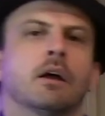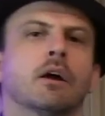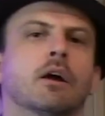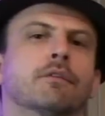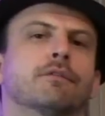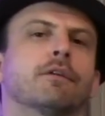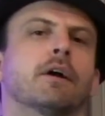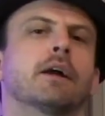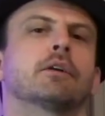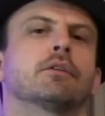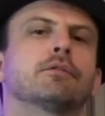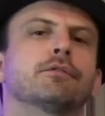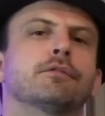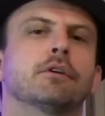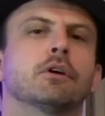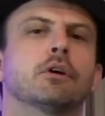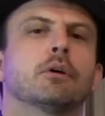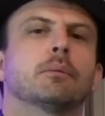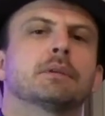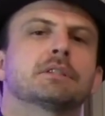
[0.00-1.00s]
Our final
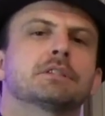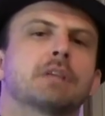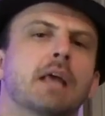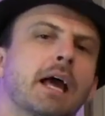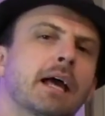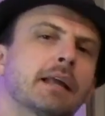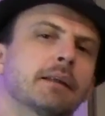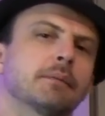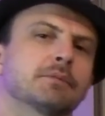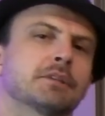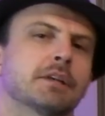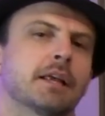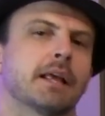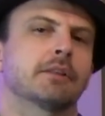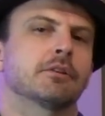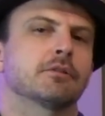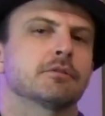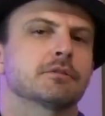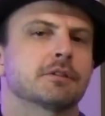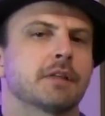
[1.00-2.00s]
film is Adam
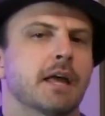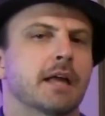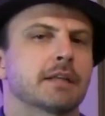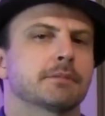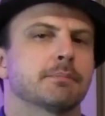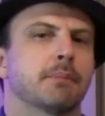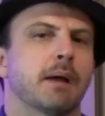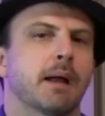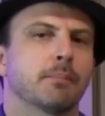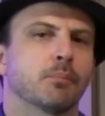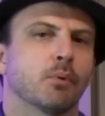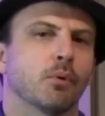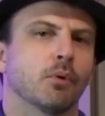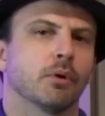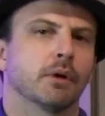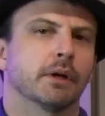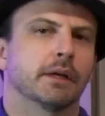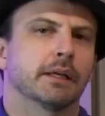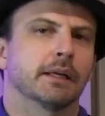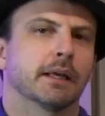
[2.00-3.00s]
Sandler's That's My
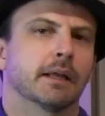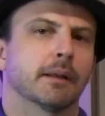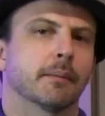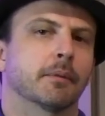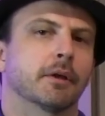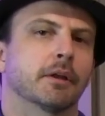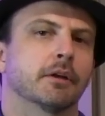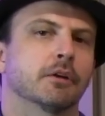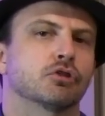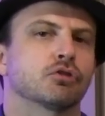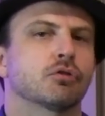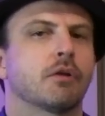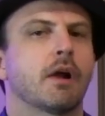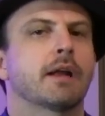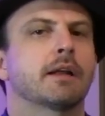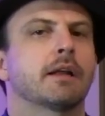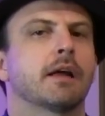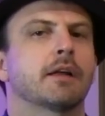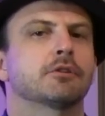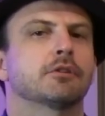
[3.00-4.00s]
Boy, and I'm going to
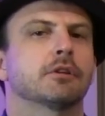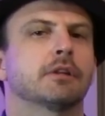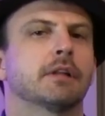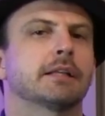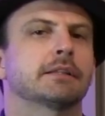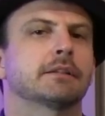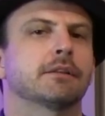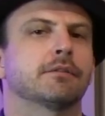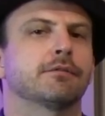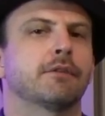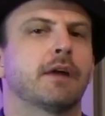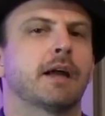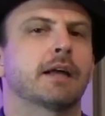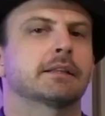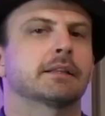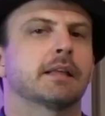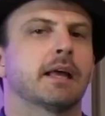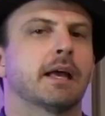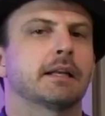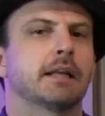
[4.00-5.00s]
try not to let the
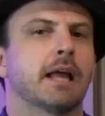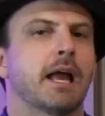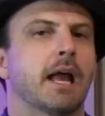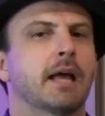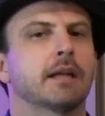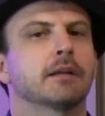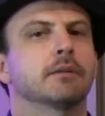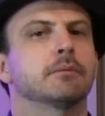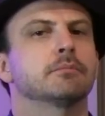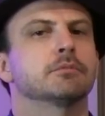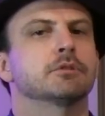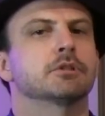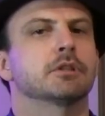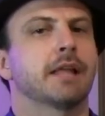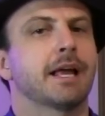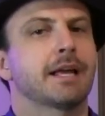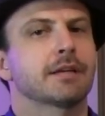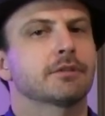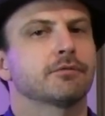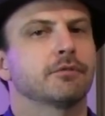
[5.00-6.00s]
fact that Adam's
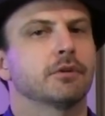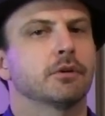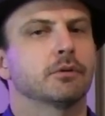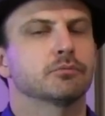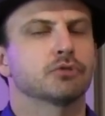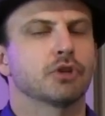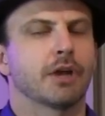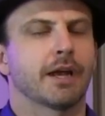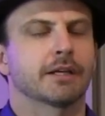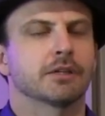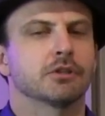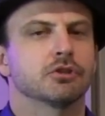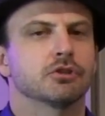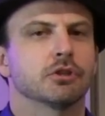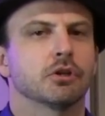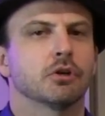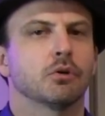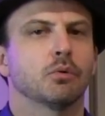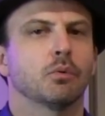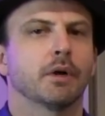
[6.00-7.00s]
last film, Jack and
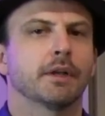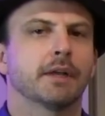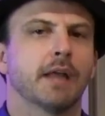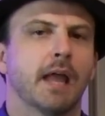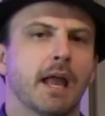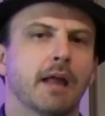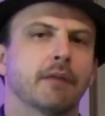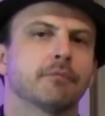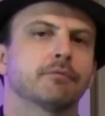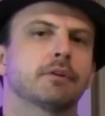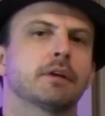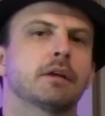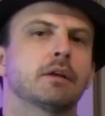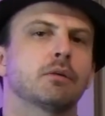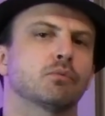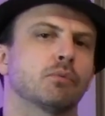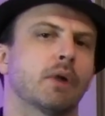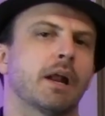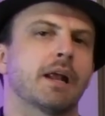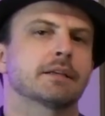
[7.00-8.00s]
Jill, won
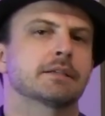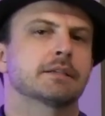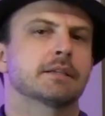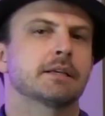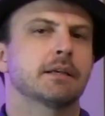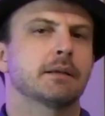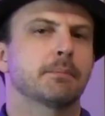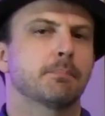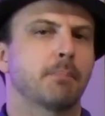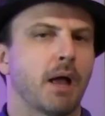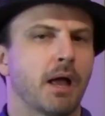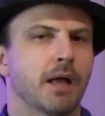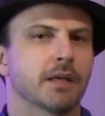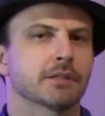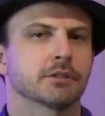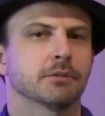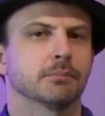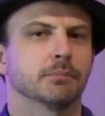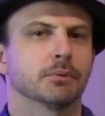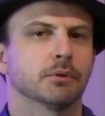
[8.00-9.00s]
every Razzie
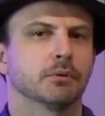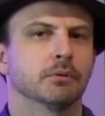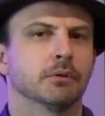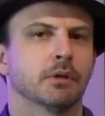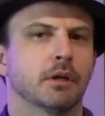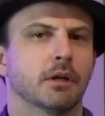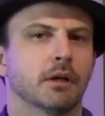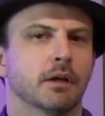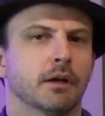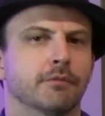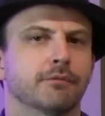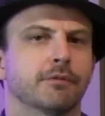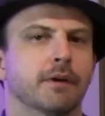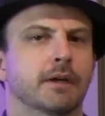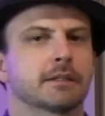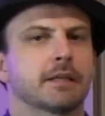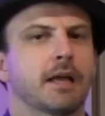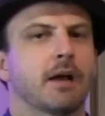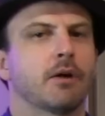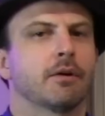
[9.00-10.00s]
possible
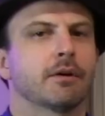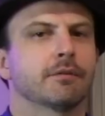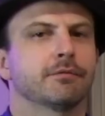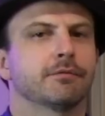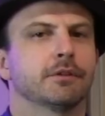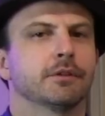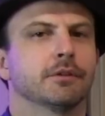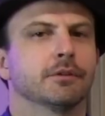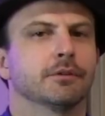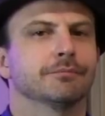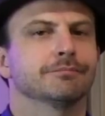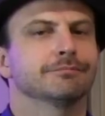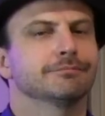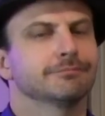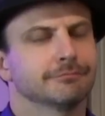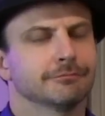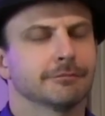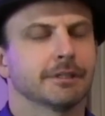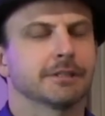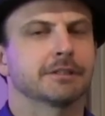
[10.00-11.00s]
affect how I feel.
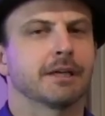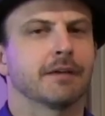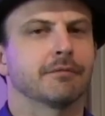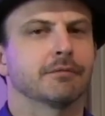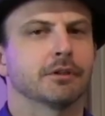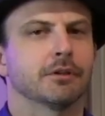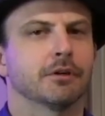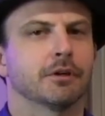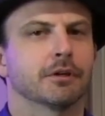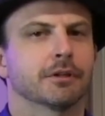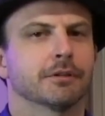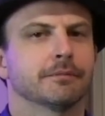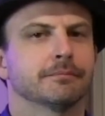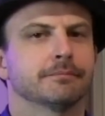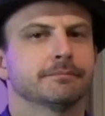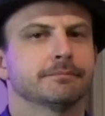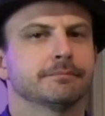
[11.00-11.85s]
Let's have a look.